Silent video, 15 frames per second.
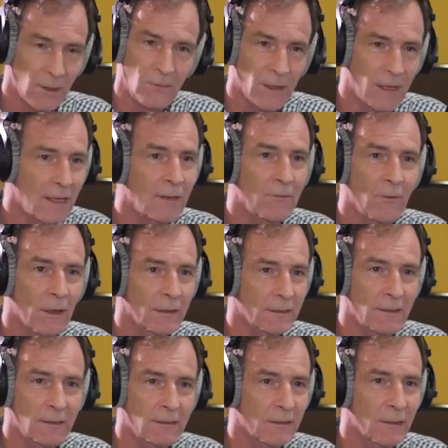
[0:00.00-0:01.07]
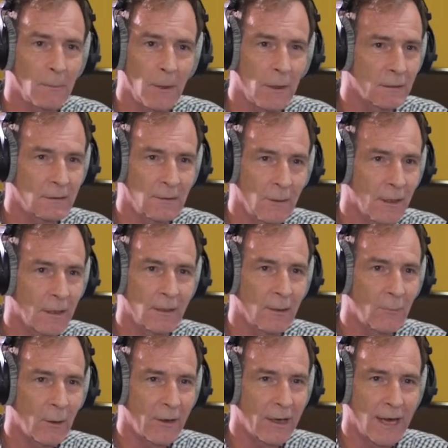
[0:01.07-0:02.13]
Don't think he invited her to the party, mate. I know
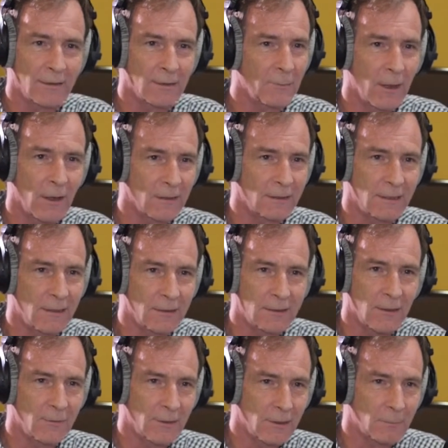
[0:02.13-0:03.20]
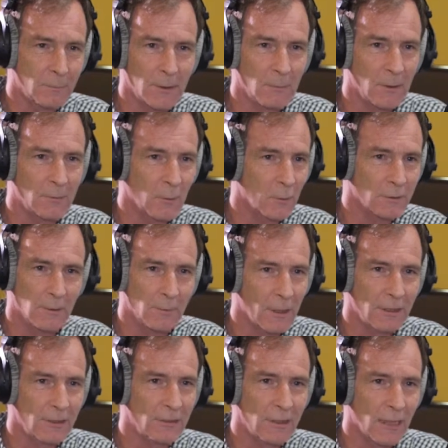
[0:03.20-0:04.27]
where he had the party, and I don't think it wasn't a
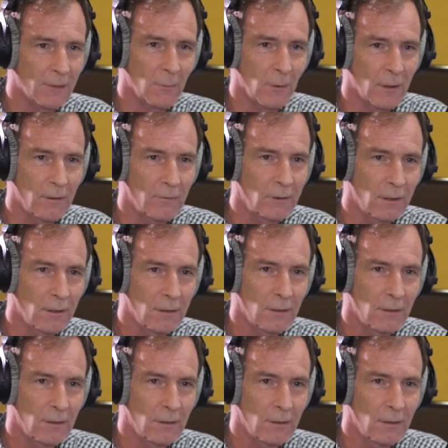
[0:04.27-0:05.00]
place you take wives.